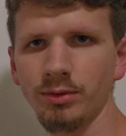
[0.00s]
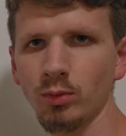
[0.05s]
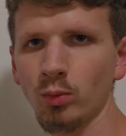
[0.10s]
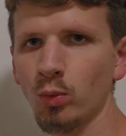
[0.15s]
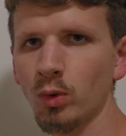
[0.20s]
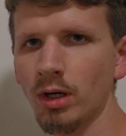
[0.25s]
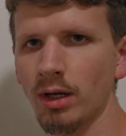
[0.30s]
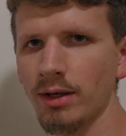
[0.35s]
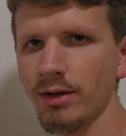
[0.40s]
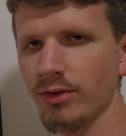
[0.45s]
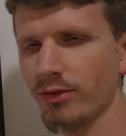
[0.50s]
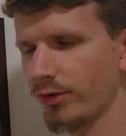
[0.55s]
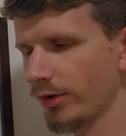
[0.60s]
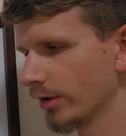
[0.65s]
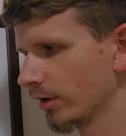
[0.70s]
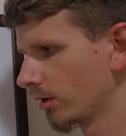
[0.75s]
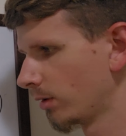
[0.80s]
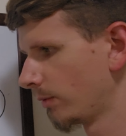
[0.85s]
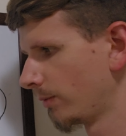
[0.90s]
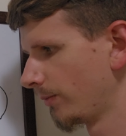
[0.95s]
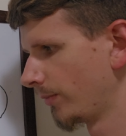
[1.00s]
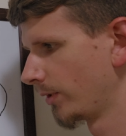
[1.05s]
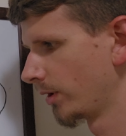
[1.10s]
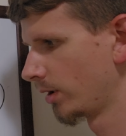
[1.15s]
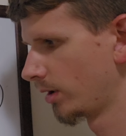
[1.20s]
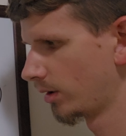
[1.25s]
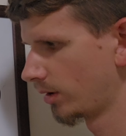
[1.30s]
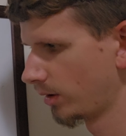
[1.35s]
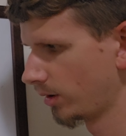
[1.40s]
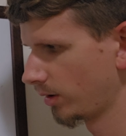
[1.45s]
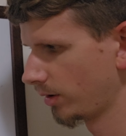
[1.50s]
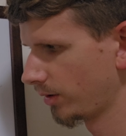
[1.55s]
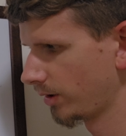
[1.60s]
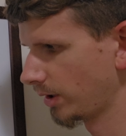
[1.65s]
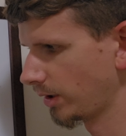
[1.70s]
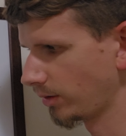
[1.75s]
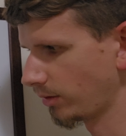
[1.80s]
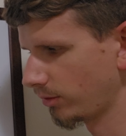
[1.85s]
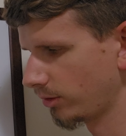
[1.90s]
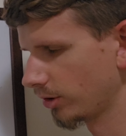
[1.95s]
1, 0,
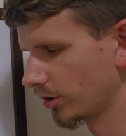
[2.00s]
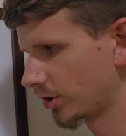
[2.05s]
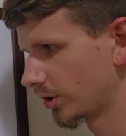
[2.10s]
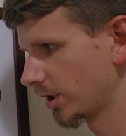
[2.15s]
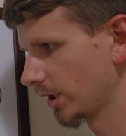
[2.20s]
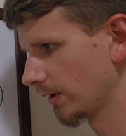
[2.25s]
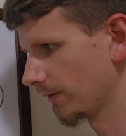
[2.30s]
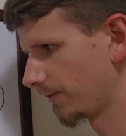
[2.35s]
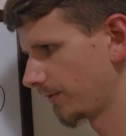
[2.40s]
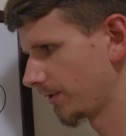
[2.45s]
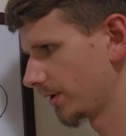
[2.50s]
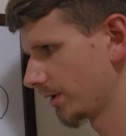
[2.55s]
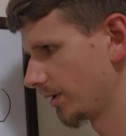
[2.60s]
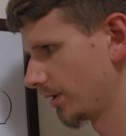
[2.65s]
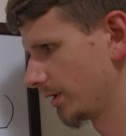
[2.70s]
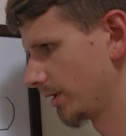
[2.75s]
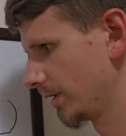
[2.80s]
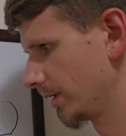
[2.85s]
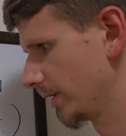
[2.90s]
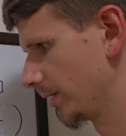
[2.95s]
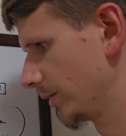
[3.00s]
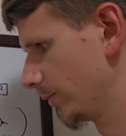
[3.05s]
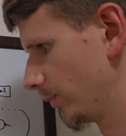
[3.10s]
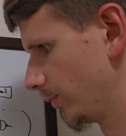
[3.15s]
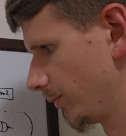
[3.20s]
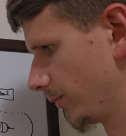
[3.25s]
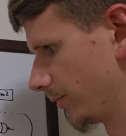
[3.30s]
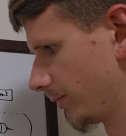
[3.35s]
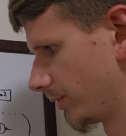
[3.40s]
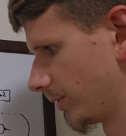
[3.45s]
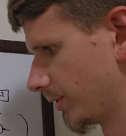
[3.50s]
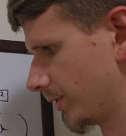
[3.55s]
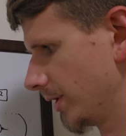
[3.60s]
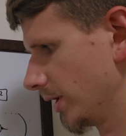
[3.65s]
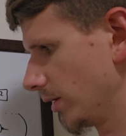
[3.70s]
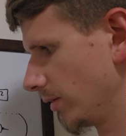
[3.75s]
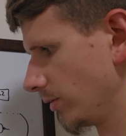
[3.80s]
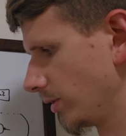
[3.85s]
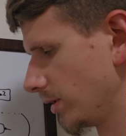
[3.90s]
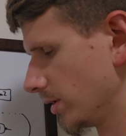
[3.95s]
then you just shift.
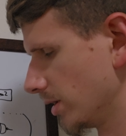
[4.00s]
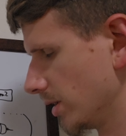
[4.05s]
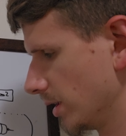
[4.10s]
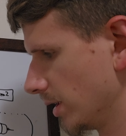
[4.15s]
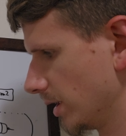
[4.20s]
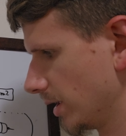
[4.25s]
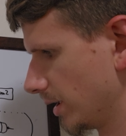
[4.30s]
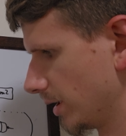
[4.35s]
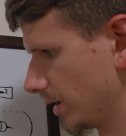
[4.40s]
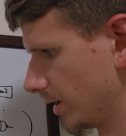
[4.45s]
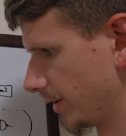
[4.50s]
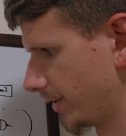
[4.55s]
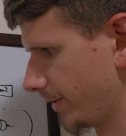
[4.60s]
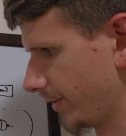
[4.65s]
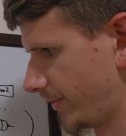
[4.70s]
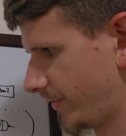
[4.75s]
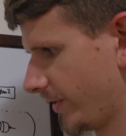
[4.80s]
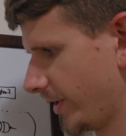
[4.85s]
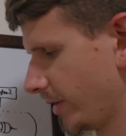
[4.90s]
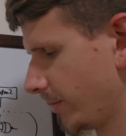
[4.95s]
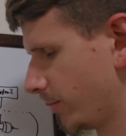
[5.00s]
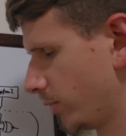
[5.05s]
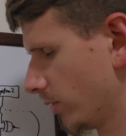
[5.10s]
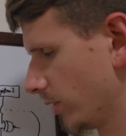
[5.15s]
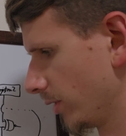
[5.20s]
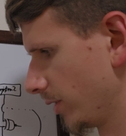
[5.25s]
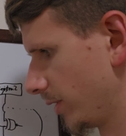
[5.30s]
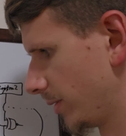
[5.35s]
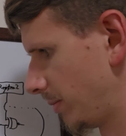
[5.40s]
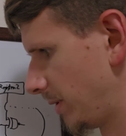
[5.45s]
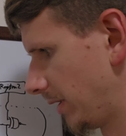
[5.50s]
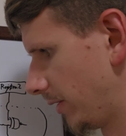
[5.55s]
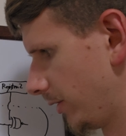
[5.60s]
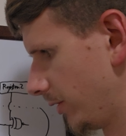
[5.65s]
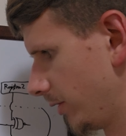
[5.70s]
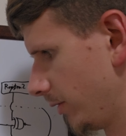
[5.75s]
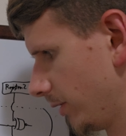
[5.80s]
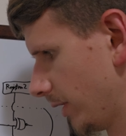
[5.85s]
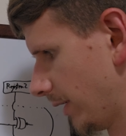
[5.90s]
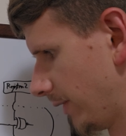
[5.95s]
So it's very important to be able
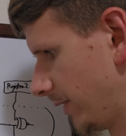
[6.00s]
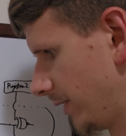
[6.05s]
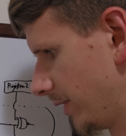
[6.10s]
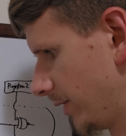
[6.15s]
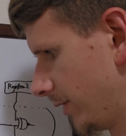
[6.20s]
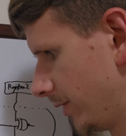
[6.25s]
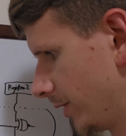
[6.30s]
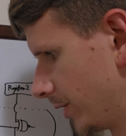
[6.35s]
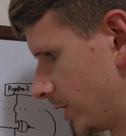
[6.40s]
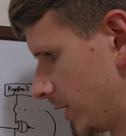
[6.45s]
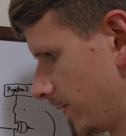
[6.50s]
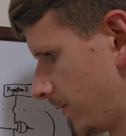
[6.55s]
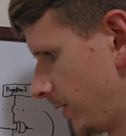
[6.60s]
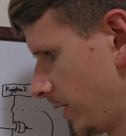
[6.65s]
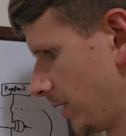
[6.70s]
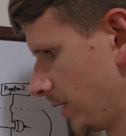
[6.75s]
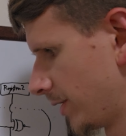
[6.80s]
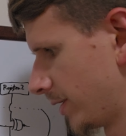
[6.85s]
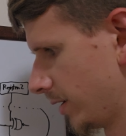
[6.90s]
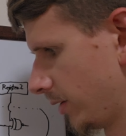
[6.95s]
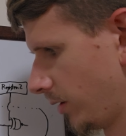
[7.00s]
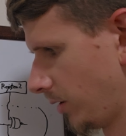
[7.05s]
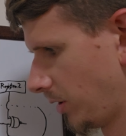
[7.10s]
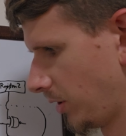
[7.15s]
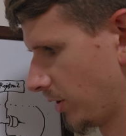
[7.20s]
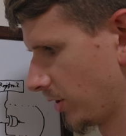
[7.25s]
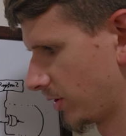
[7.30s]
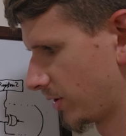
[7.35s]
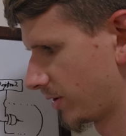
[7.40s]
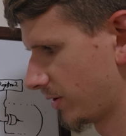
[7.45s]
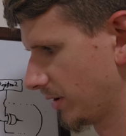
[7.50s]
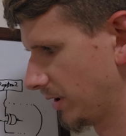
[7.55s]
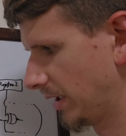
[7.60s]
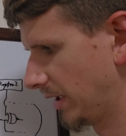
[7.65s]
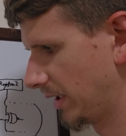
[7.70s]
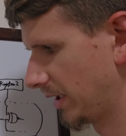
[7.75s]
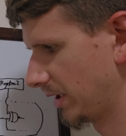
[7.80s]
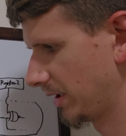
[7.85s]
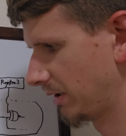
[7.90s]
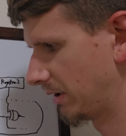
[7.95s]
to do the shifting. So you just
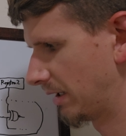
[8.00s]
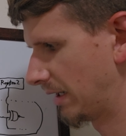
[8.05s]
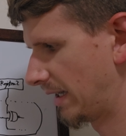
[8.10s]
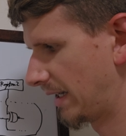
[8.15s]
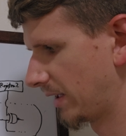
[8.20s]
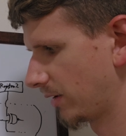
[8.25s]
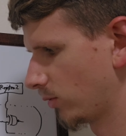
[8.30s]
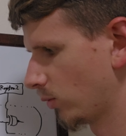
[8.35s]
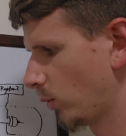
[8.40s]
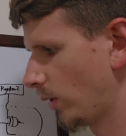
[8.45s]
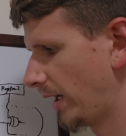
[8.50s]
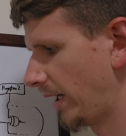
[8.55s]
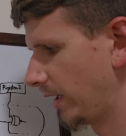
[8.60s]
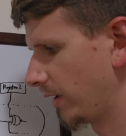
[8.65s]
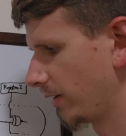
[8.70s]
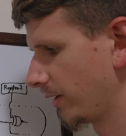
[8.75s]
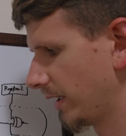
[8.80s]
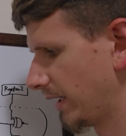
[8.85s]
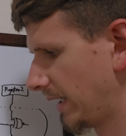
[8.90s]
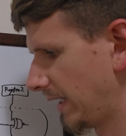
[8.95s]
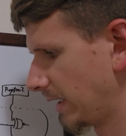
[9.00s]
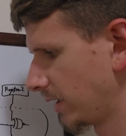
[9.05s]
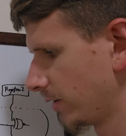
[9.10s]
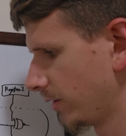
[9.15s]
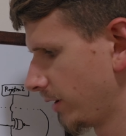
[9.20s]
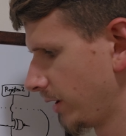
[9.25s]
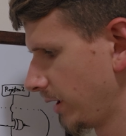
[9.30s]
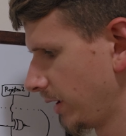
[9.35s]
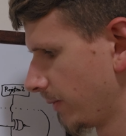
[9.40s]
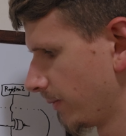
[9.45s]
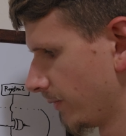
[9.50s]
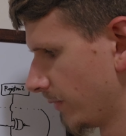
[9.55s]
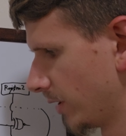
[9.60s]
wire diagonally.